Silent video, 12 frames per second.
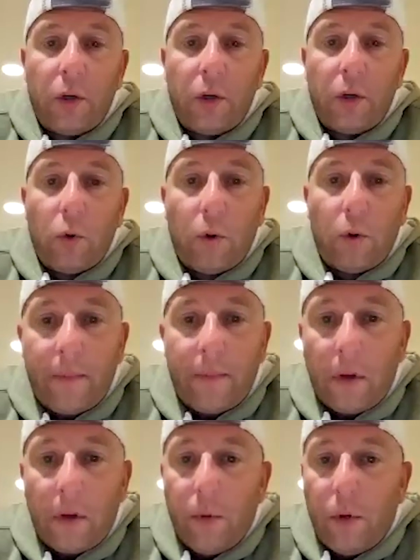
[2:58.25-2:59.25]
Northampton
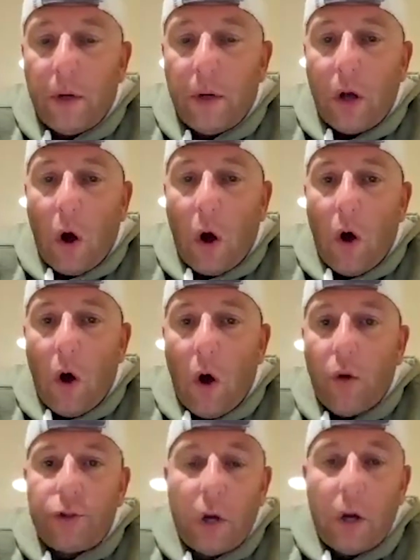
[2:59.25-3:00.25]
Community College,
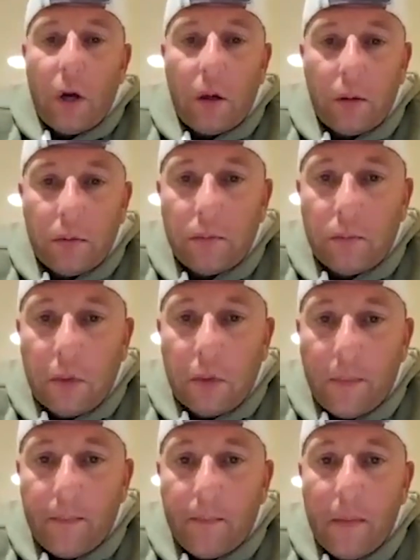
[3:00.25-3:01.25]

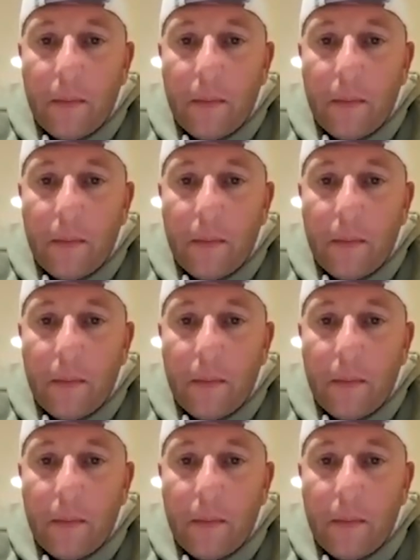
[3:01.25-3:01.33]
in my